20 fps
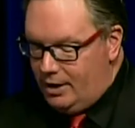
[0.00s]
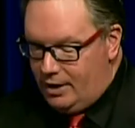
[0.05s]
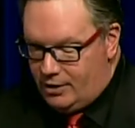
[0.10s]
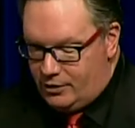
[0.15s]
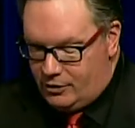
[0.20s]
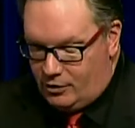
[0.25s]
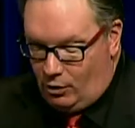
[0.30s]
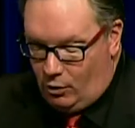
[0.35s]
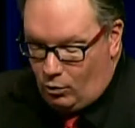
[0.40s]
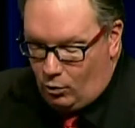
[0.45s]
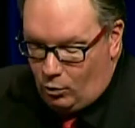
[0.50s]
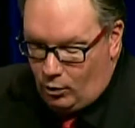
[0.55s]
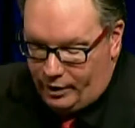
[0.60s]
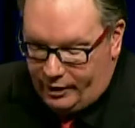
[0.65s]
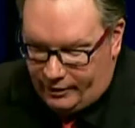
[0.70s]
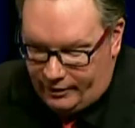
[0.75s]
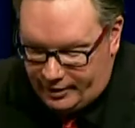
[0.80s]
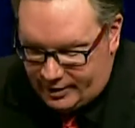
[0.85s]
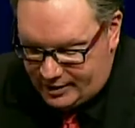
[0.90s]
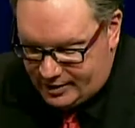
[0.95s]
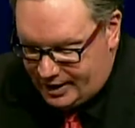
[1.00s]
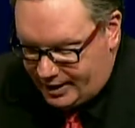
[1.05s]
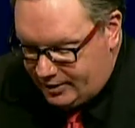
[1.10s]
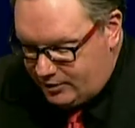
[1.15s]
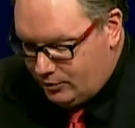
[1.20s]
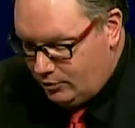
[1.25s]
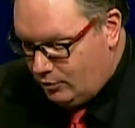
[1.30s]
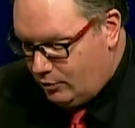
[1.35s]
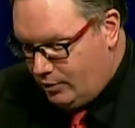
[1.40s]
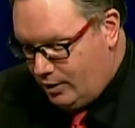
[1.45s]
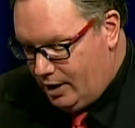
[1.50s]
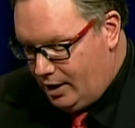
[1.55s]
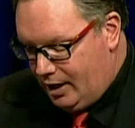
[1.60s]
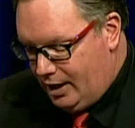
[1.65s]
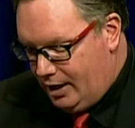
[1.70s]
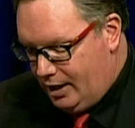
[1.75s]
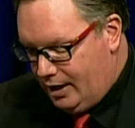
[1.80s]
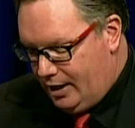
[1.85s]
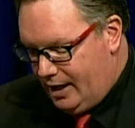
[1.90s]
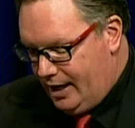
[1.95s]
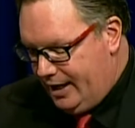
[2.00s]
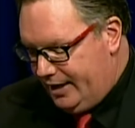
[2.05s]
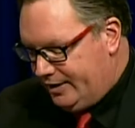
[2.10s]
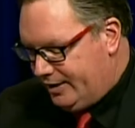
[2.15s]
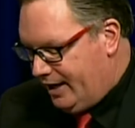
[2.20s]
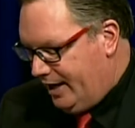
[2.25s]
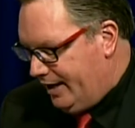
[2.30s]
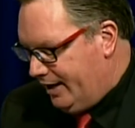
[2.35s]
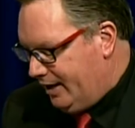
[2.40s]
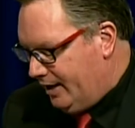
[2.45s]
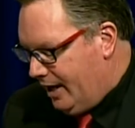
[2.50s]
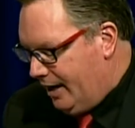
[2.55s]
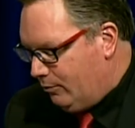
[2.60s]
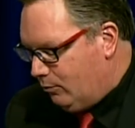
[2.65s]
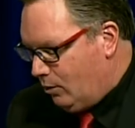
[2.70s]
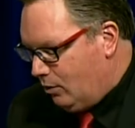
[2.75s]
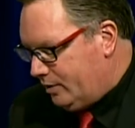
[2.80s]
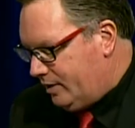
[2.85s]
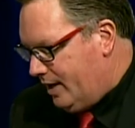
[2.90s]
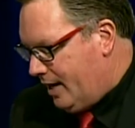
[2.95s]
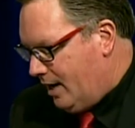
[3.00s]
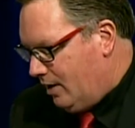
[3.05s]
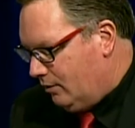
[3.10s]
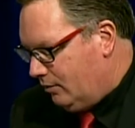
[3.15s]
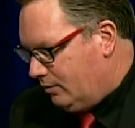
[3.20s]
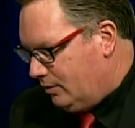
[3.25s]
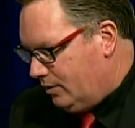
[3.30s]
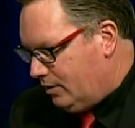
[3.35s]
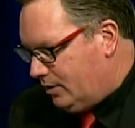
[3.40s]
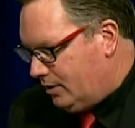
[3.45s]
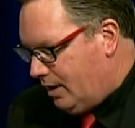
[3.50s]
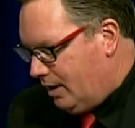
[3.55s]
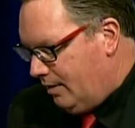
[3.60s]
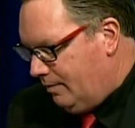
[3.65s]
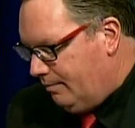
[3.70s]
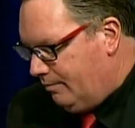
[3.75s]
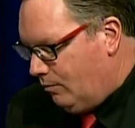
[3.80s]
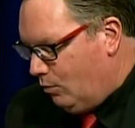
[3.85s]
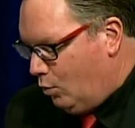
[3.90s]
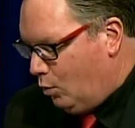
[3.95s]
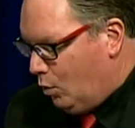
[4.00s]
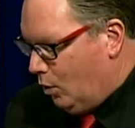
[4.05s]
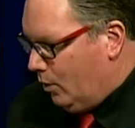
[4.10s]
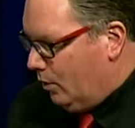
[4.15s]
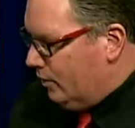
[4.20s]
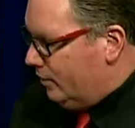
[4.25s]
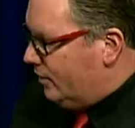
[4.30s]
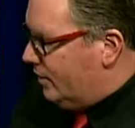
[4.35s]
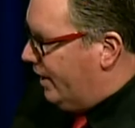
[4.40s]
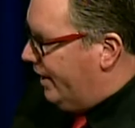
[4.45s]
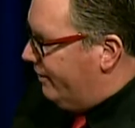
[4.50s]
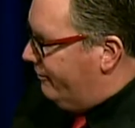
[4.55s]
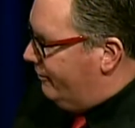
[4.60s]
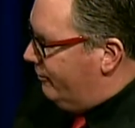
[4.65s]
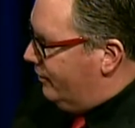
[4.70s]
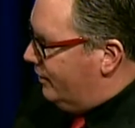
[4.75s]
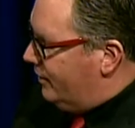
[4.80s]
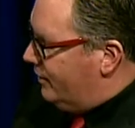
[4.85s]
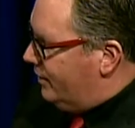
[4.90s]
So one of the things I do is I wrote down some words, like for instance.